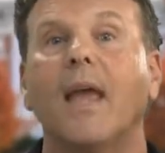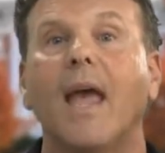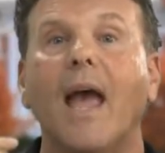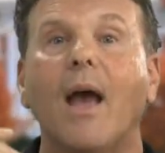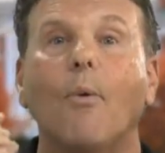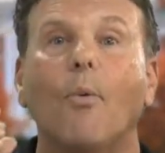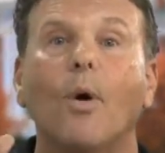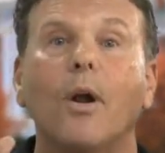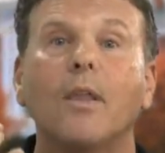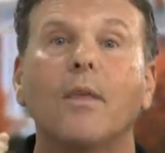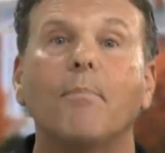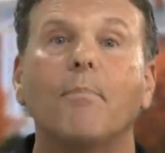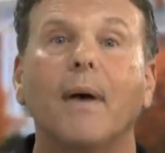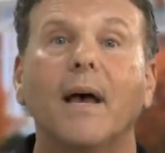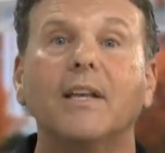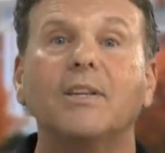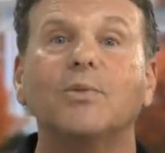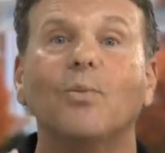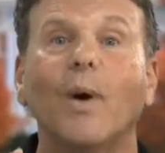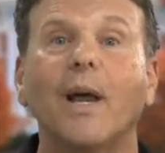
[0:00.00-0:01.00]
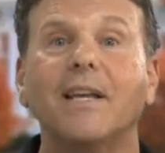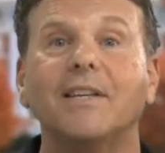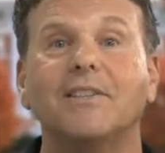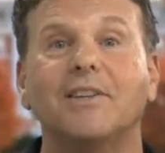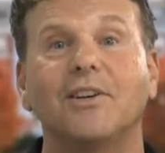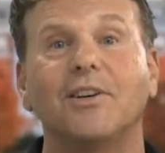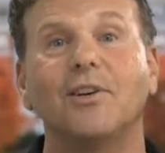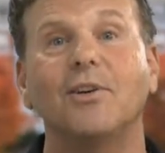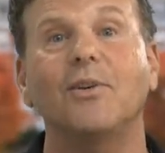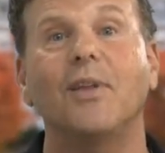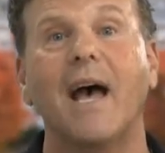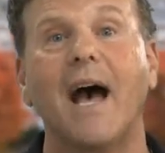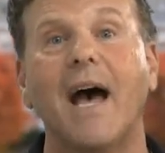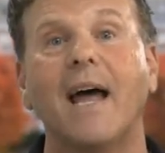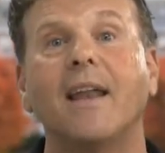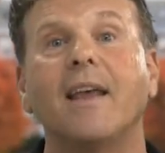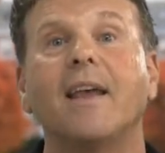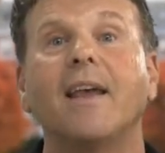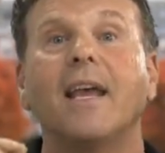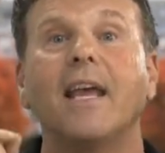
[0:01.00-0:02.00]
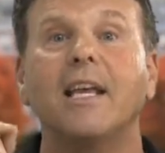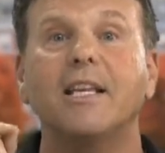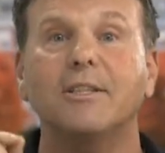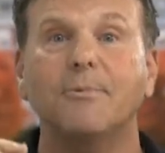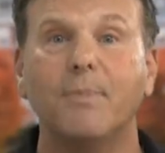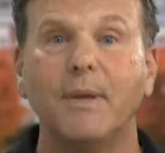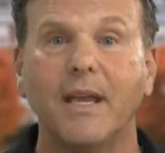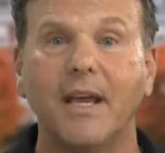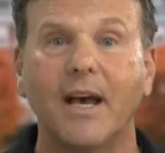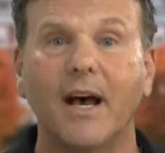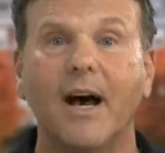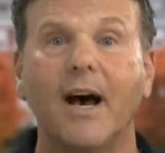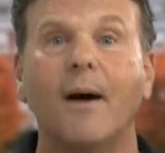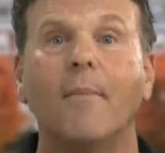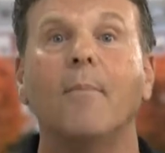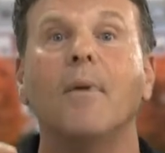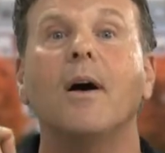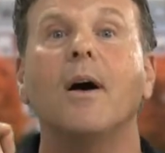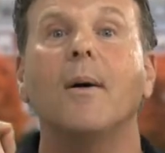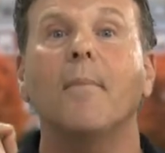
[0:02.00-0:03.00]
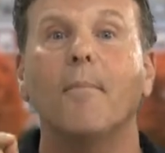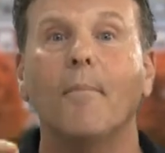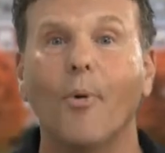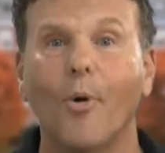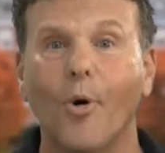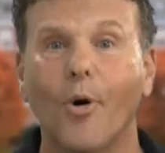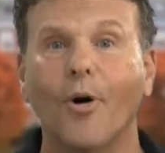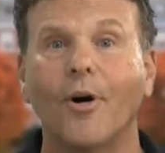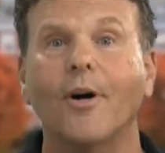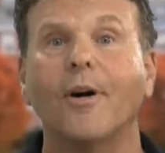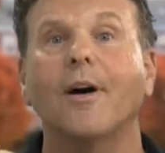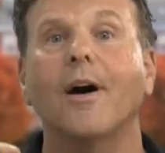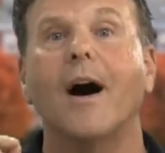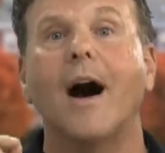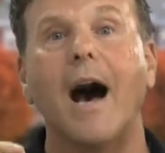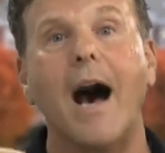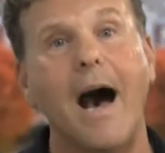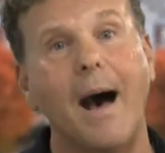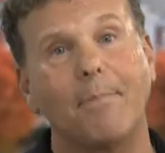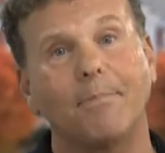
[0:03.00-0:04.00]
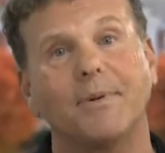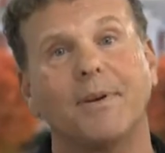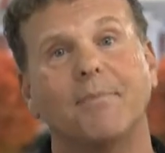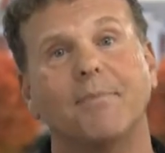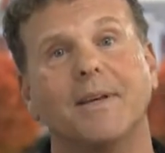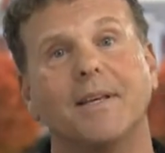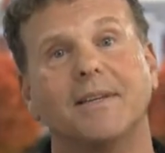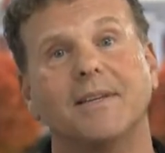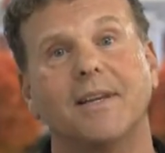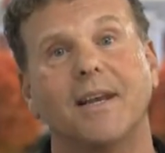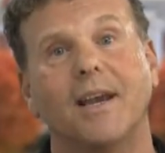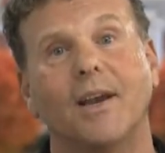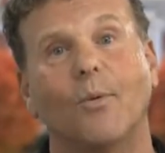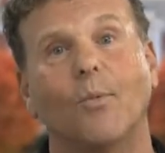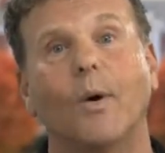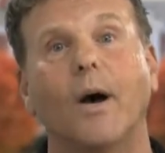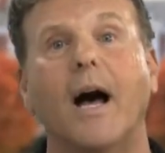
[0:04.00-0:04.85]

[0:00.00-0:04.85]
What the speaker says: And one of the best ways to do that is to become more optimistic.